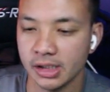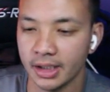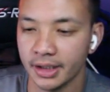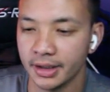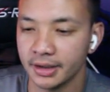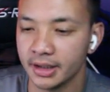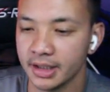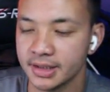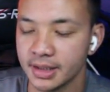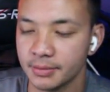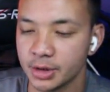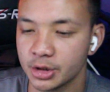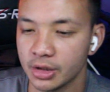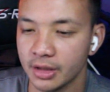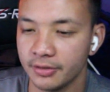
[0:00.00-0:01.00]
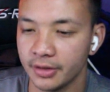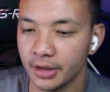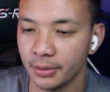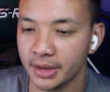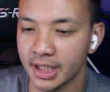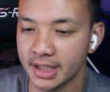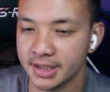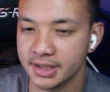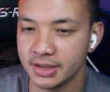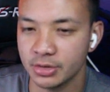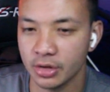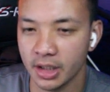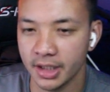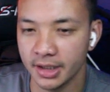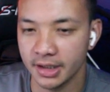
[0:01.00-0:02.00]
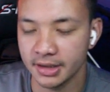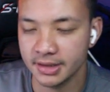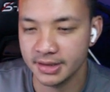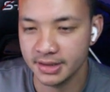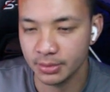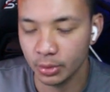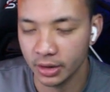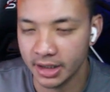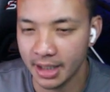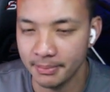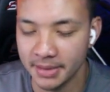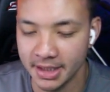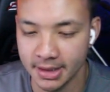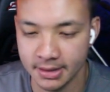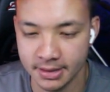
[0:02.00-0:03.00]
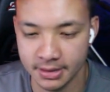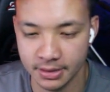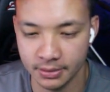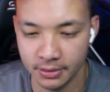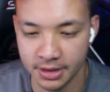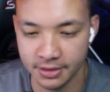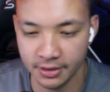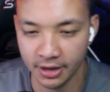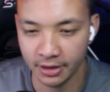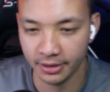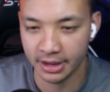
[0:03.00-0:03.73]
I guess I'm just trying to figure out what that means. Let's figure out